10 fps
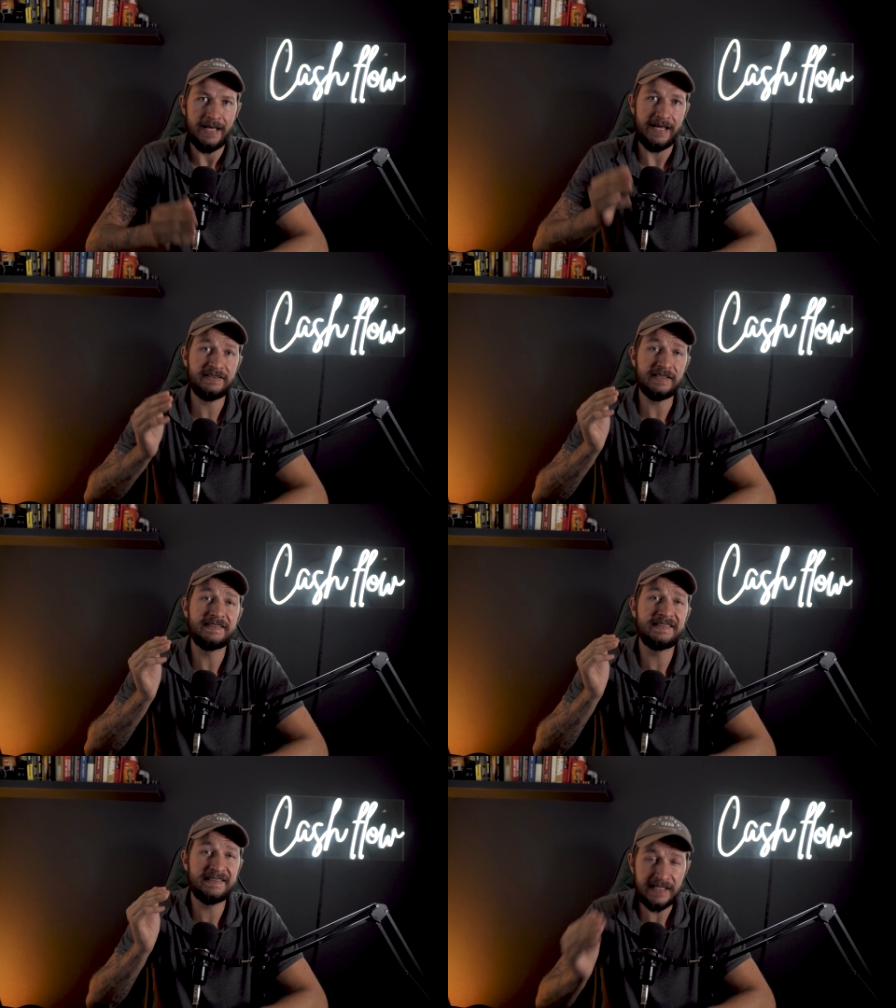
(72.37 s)
it's
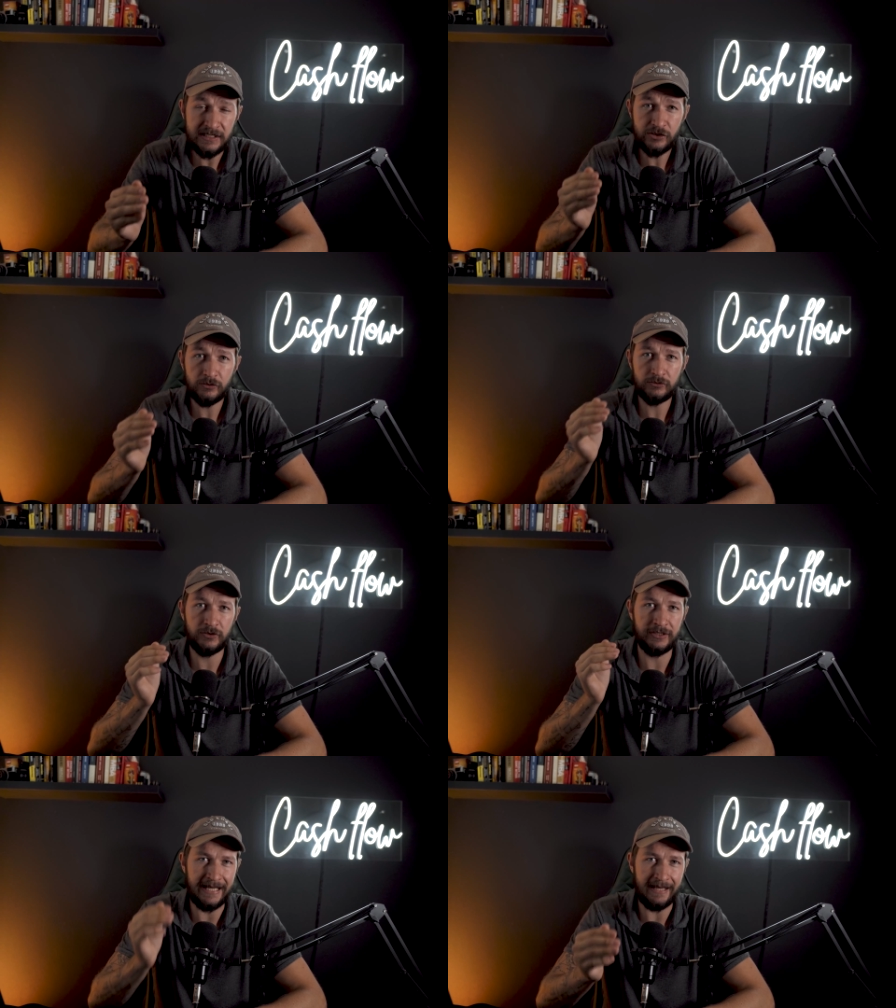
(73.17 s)
essential
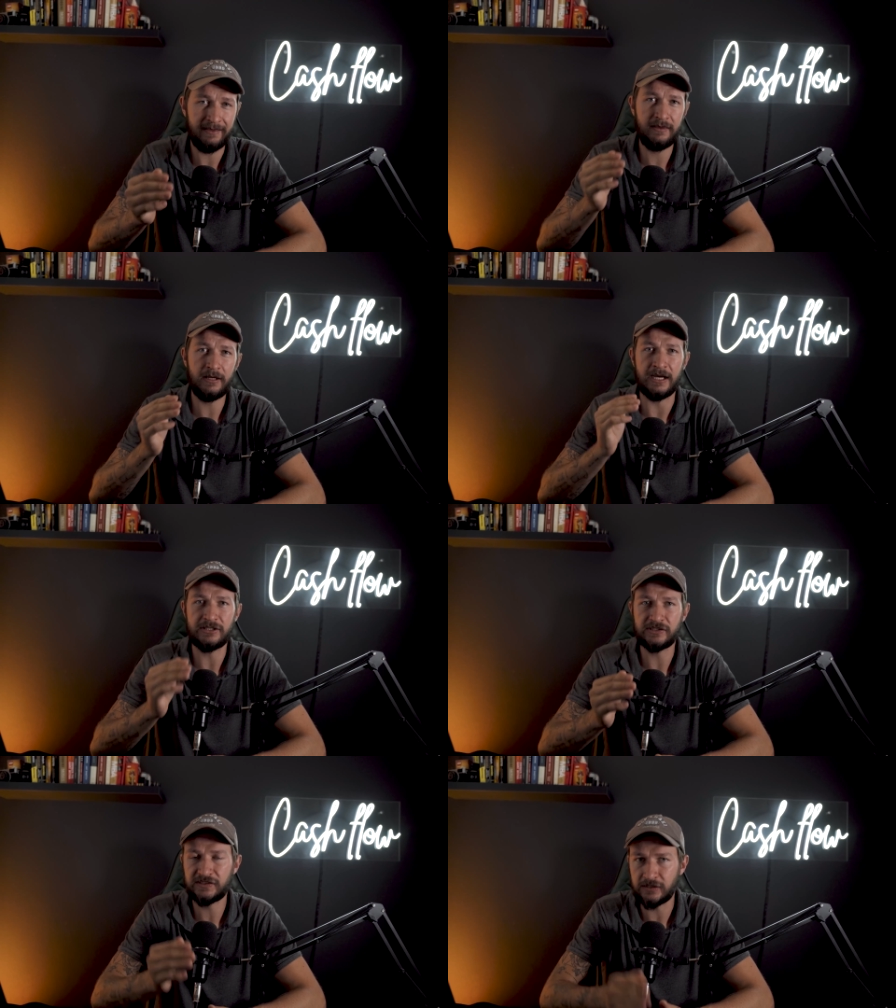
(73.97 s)
to get the
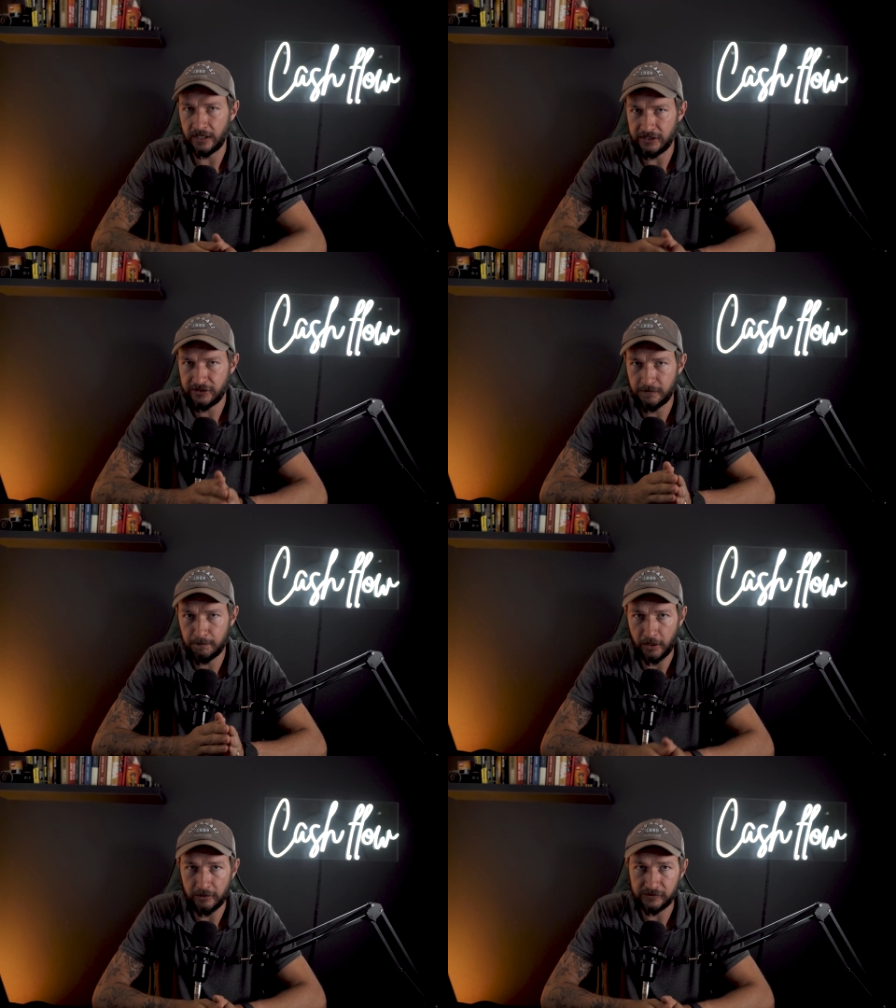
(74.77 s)
registration
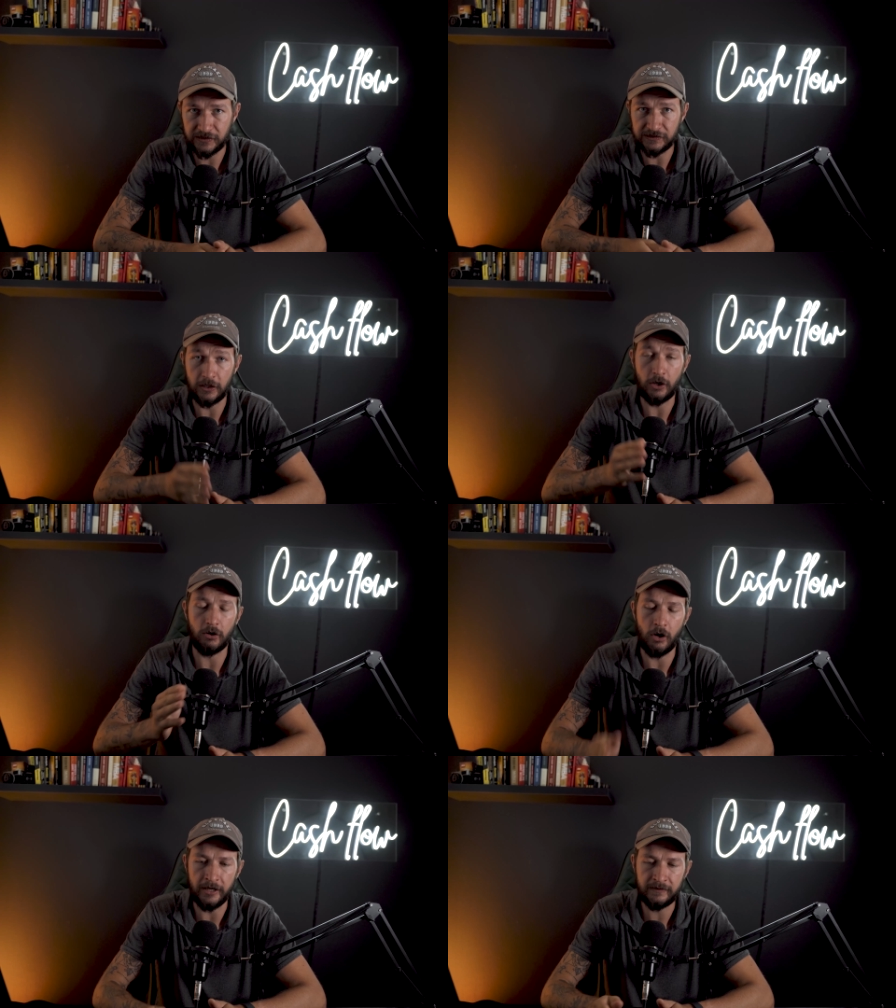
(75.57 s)
process
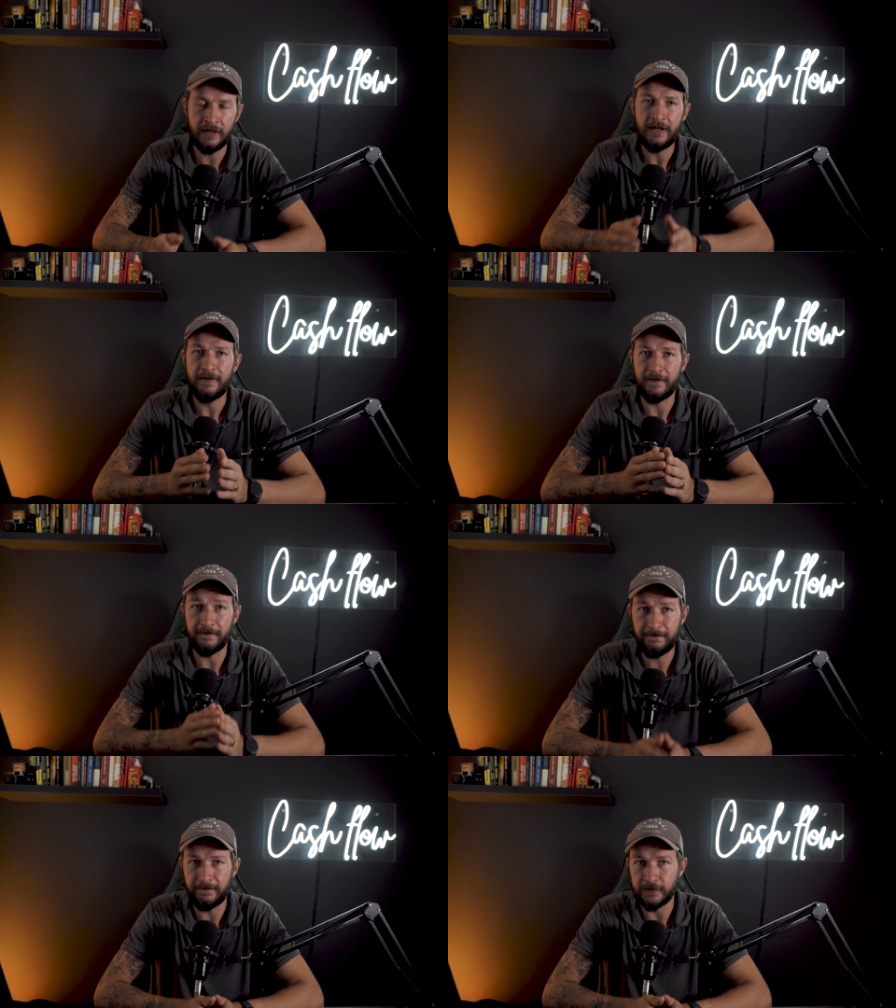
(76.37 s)
right the
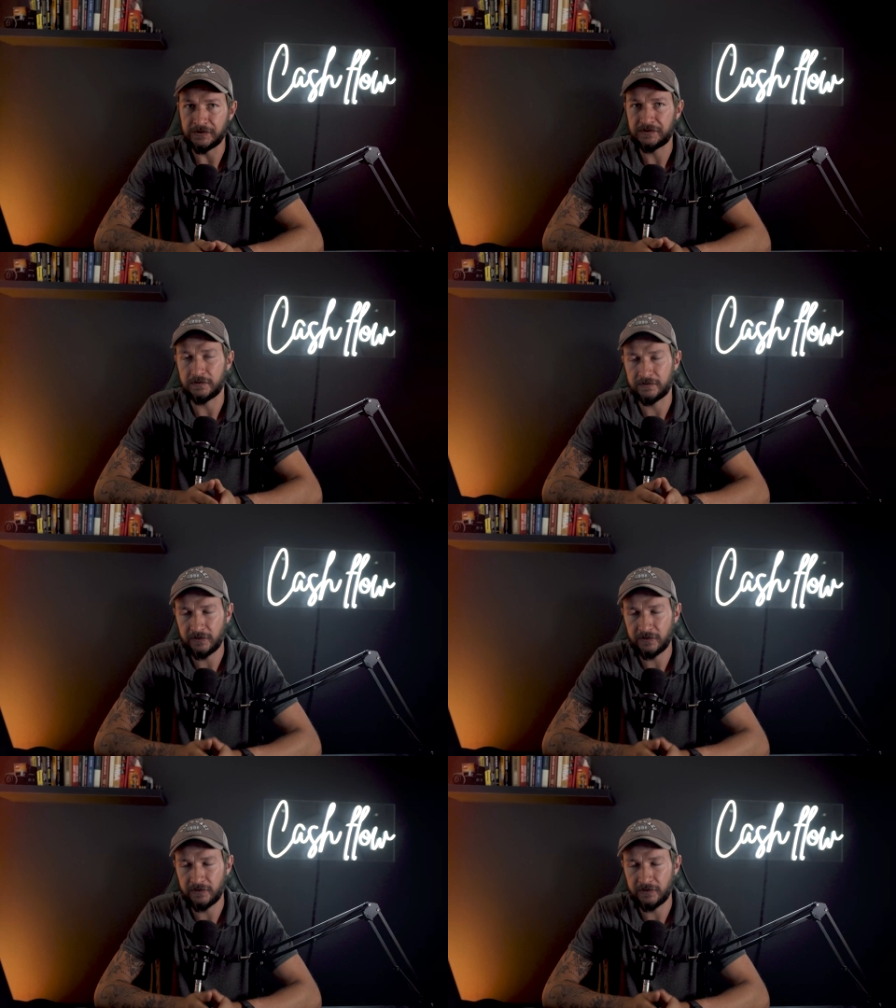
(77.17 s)
first